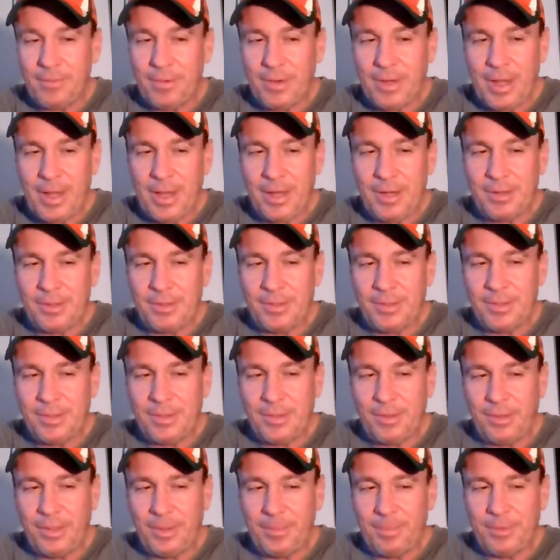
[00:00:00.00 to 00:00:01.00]
kind of
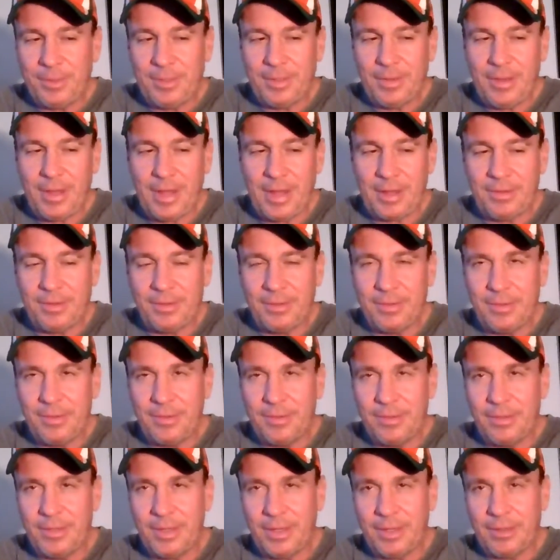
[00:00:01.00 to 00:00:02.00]
slip to that
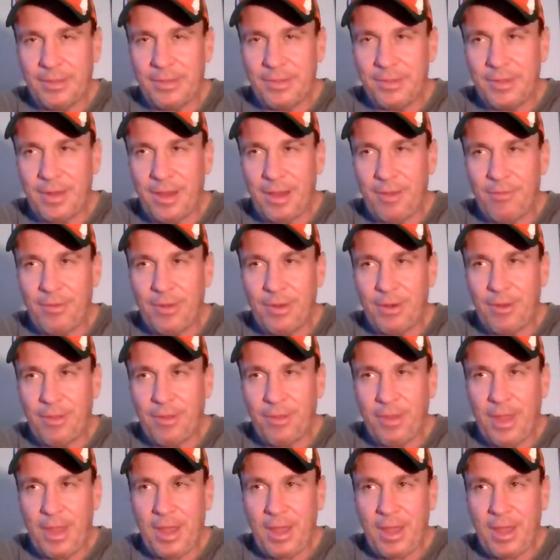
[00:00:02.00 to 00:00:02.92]
6th, 7th,